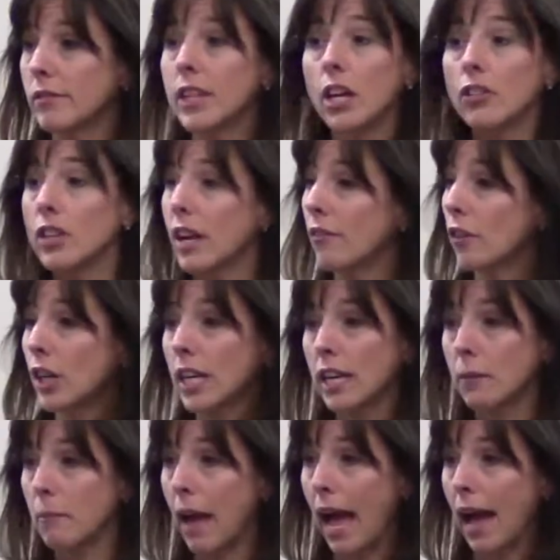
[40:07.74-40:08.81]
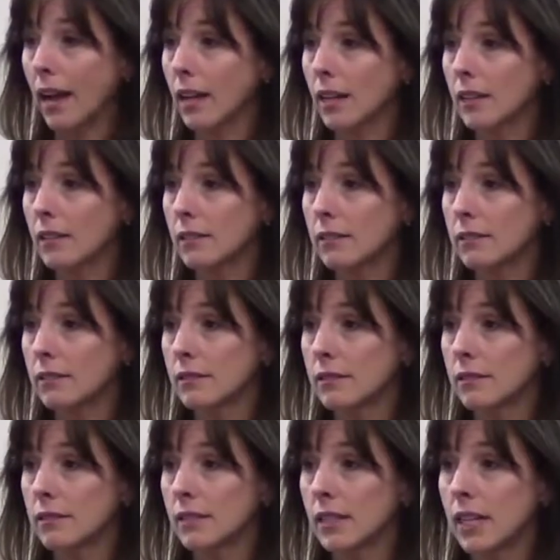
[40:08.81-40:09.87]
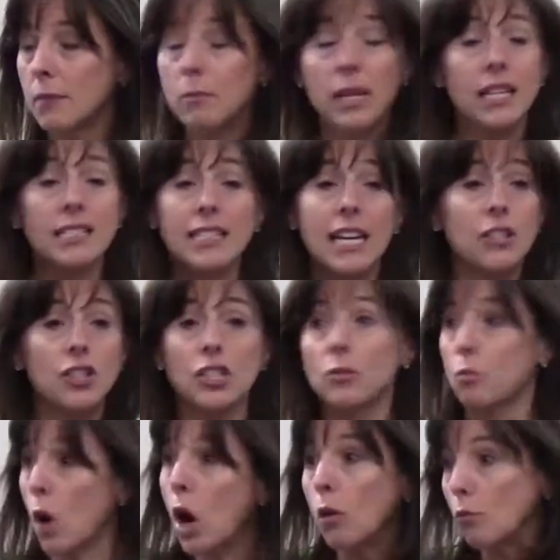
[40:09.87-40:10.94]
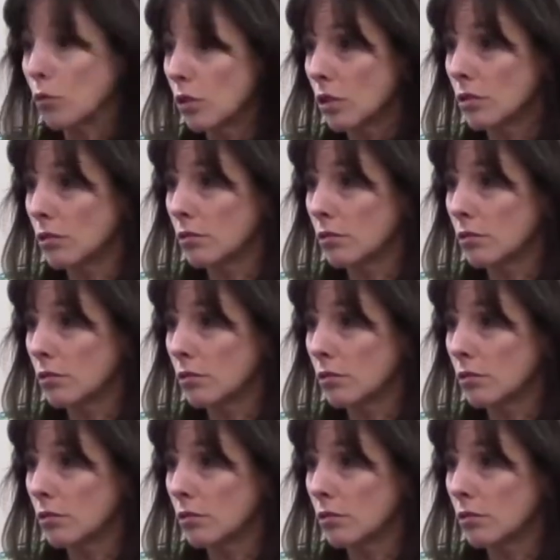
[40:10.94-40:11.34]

They'll never get it back. Because they just won't.